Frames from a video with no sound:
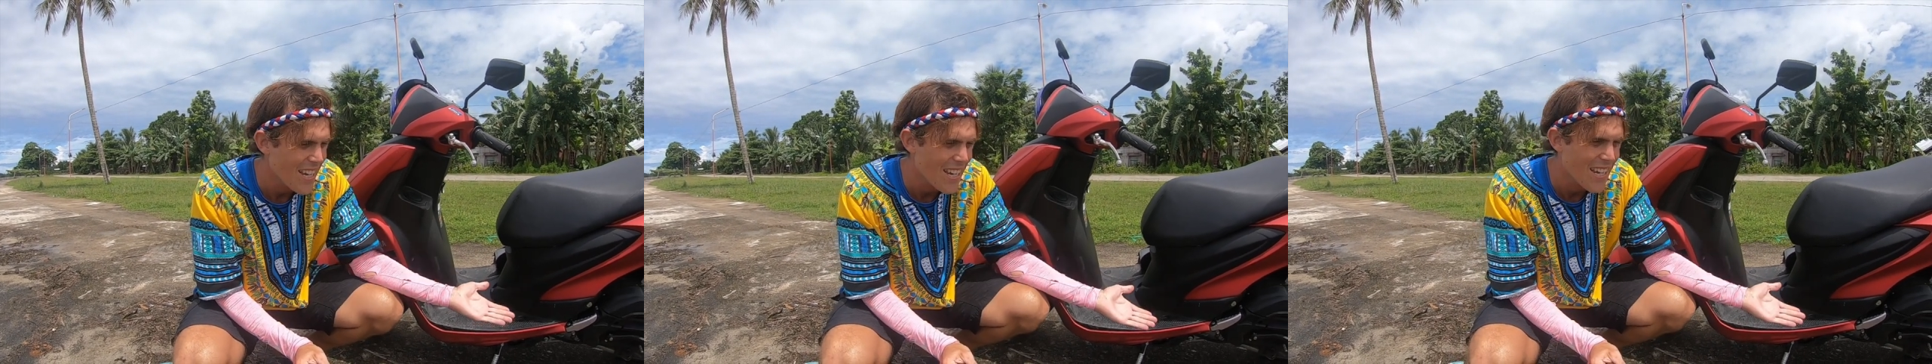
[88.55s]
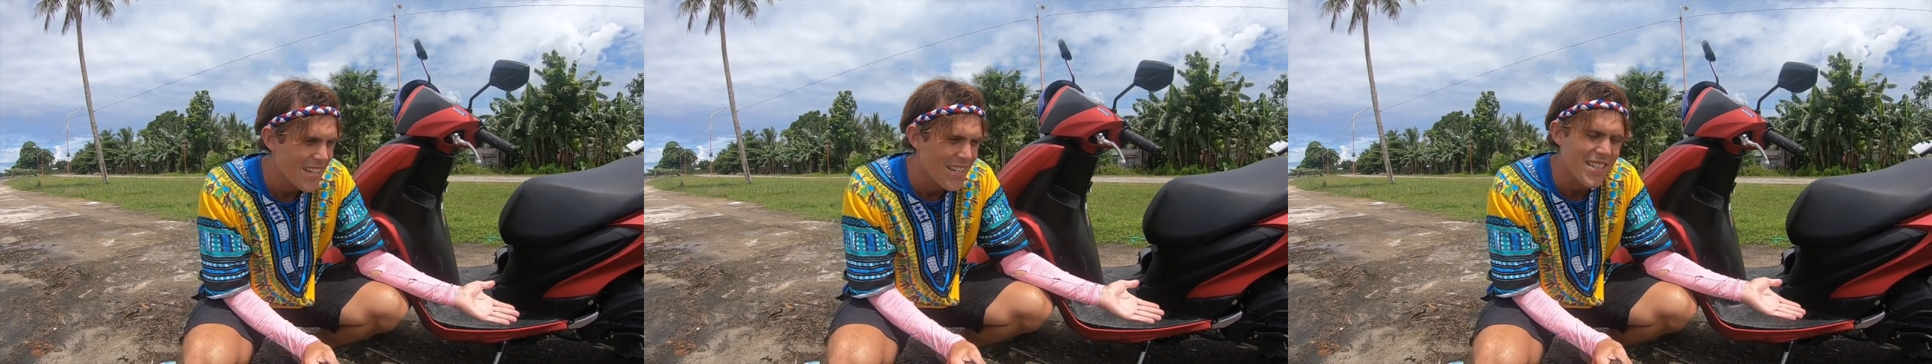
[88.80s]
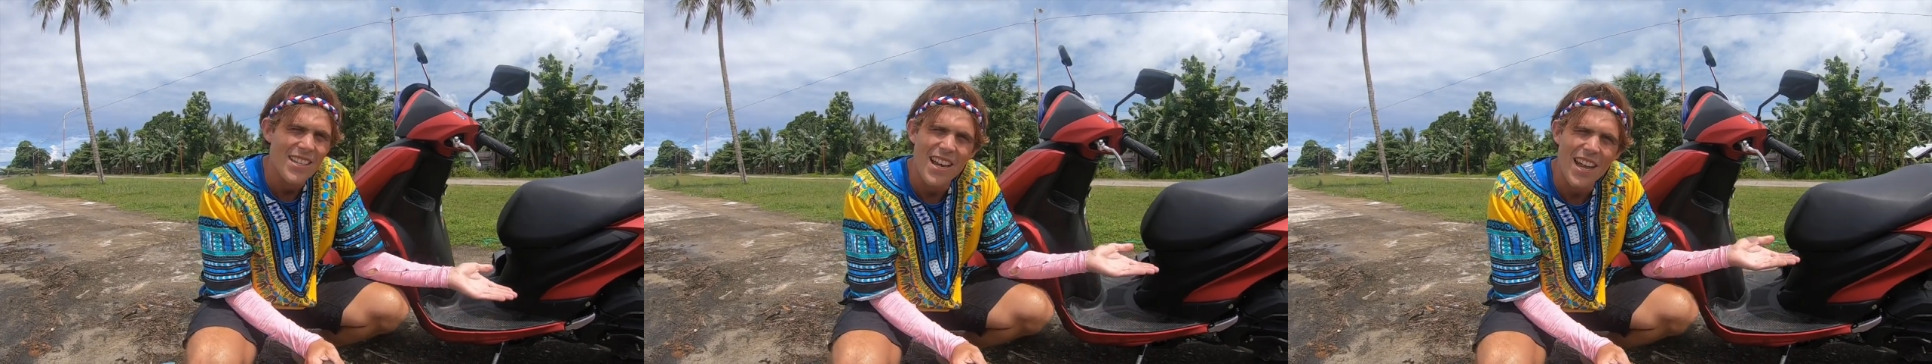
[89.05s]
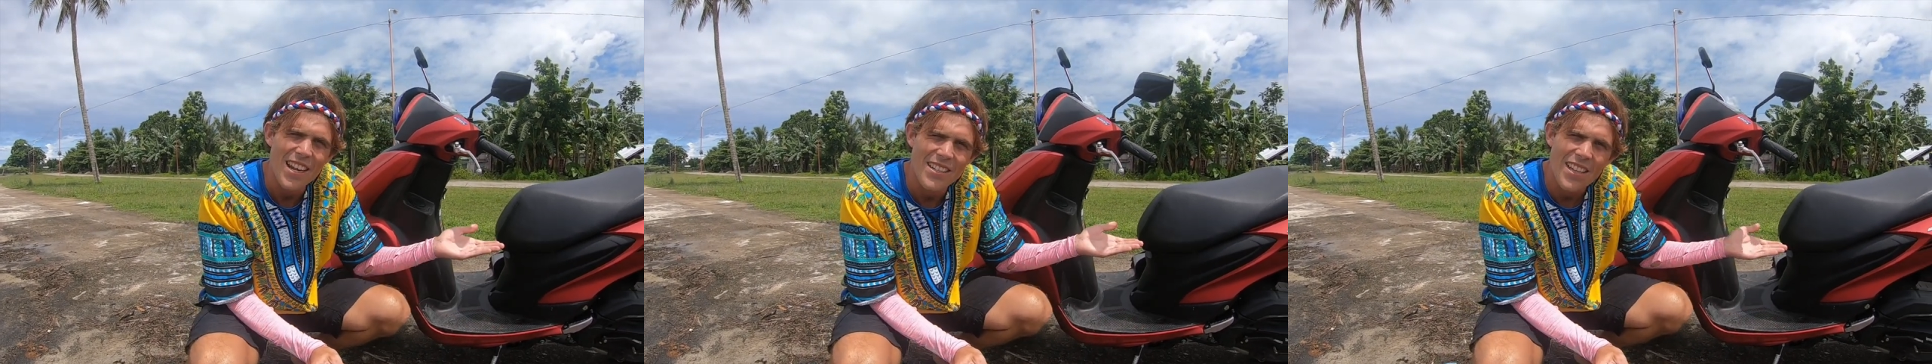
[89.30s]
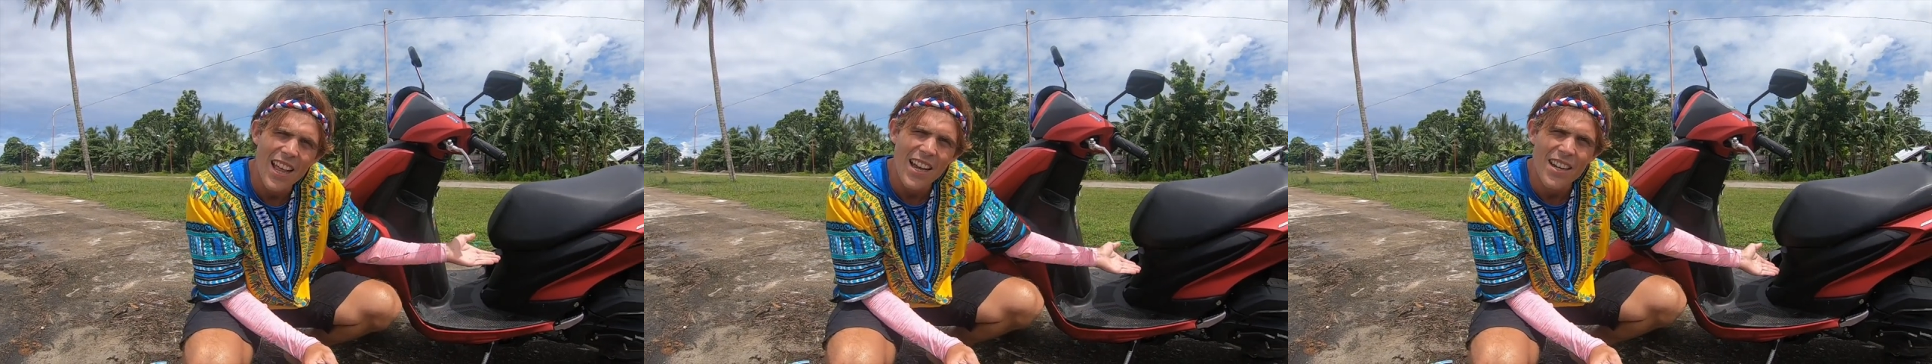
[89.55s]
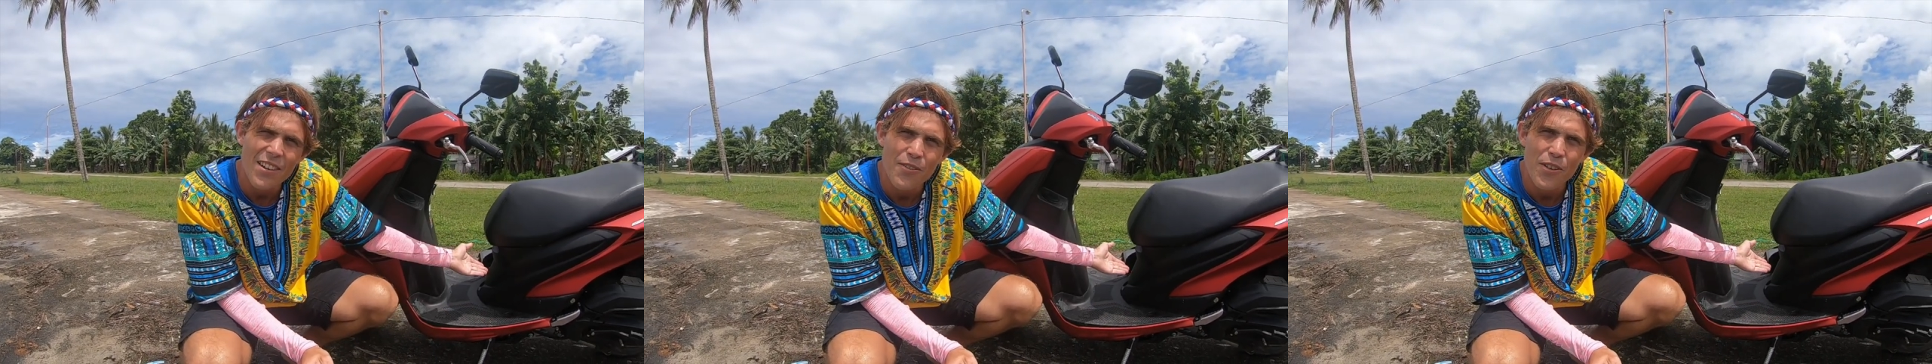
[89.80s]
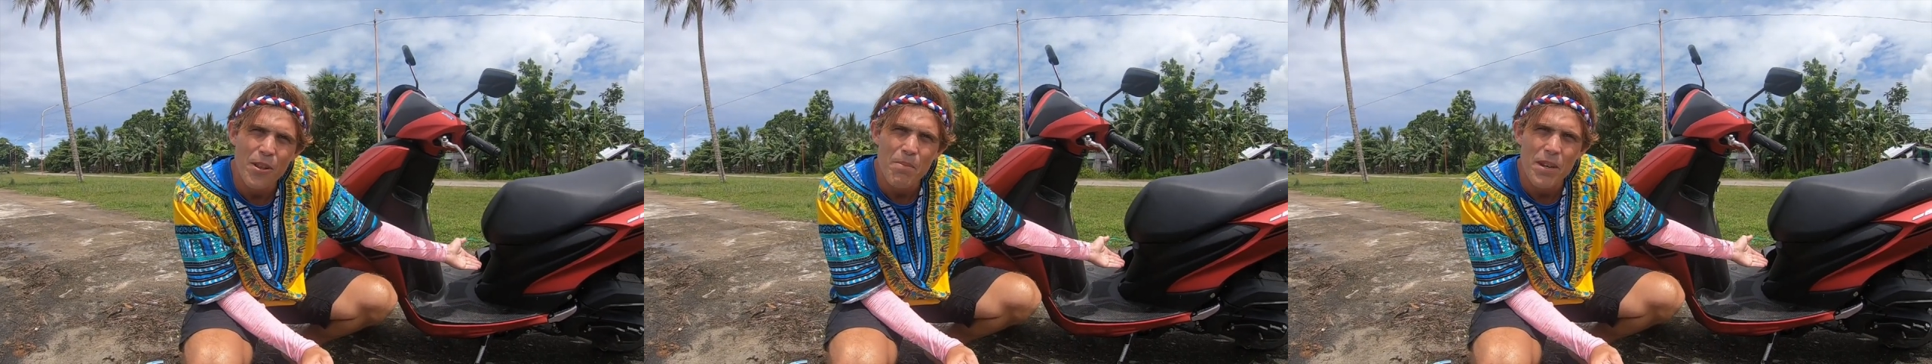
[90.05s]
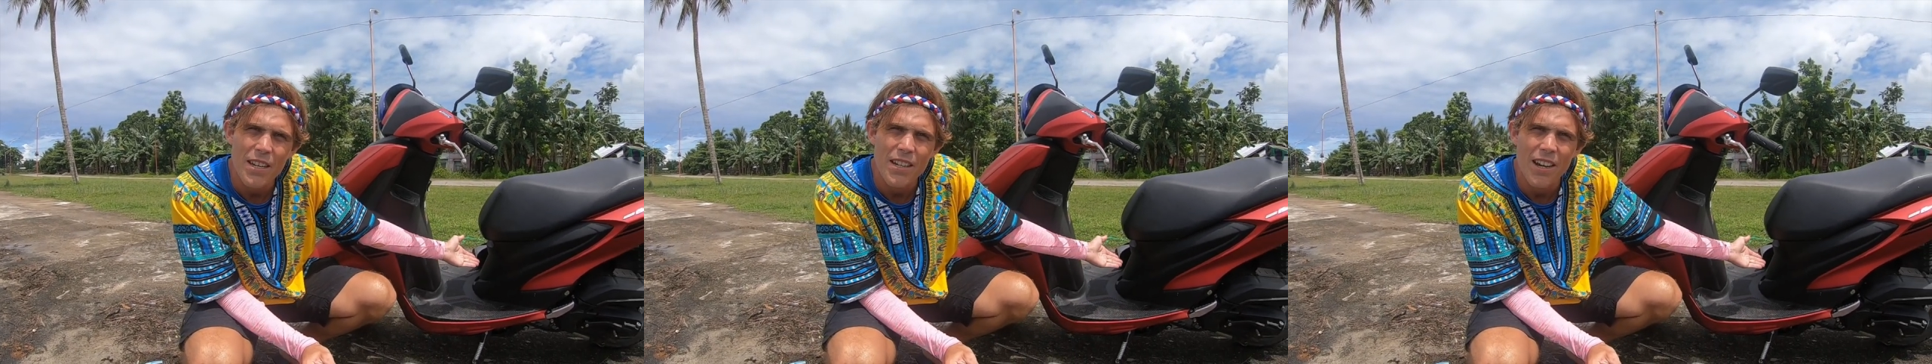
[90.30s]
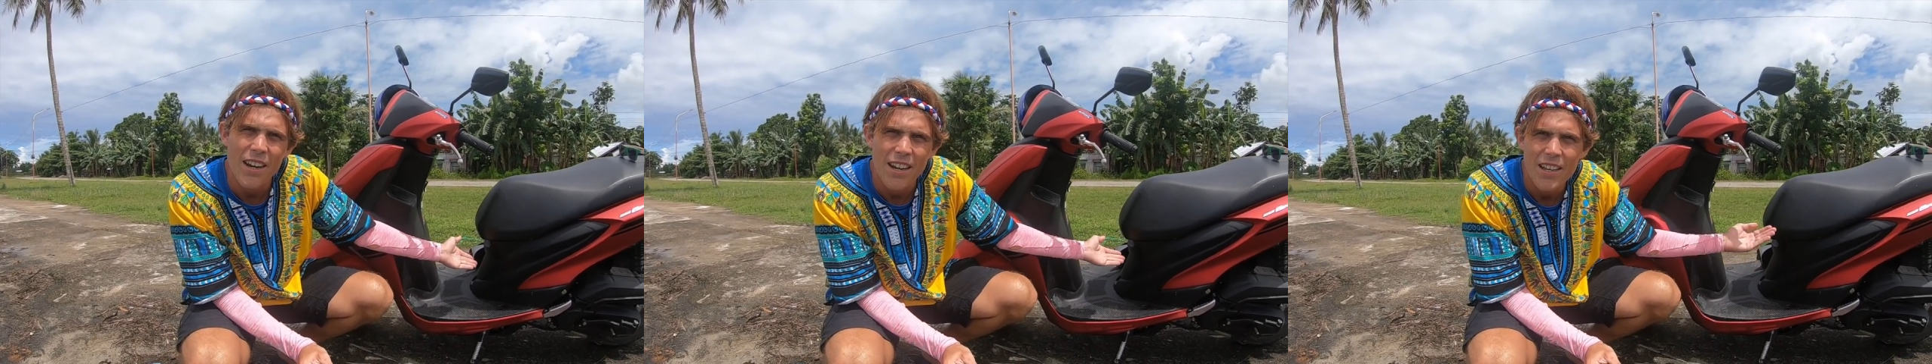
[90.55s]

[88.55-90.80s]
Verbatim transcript: is a Dalagan Filipina.